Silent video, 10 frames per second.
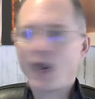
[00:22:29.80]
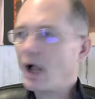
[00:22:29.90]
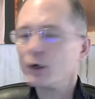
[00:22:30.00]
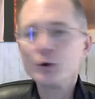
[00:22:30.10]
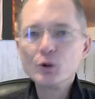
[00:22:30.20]

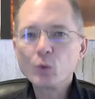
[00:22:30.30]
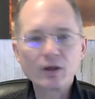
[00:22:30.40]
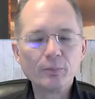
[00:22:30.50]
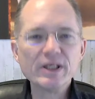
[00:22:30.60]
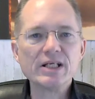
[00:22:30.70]
Who do you want
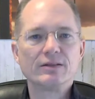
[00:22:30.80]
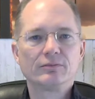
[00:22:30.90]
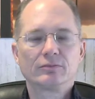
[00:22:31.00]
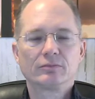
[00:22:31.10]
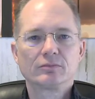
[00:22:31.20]
to be?
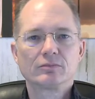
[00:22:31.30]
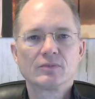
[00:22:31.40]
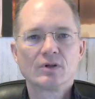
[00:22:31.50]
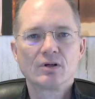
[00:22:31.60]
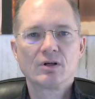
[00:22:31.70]

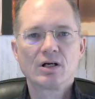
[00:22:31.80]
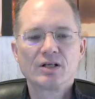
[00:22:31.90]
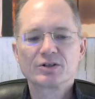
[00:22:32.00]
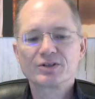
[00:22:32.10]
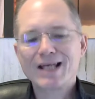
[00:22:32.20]

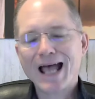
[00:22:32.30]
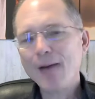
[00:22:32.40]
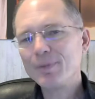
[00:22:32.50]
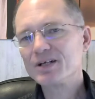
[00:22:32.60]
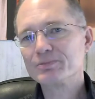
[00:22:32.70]
So see,
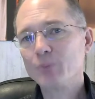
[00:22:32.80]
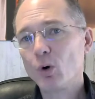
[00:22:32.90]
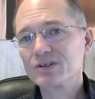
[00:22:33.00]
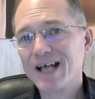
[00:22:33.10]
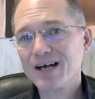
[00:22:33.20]
happiness
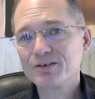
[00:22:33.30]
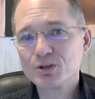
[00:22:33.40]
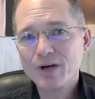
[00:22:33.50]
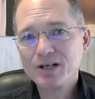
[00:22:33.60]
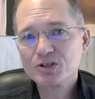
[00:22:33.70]
boils down
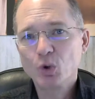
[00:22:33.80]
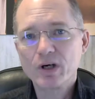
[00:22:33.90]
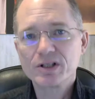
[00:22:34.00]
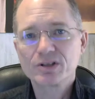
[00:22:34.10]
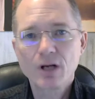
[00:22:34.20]
to a
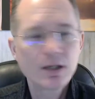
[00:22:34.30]
choice.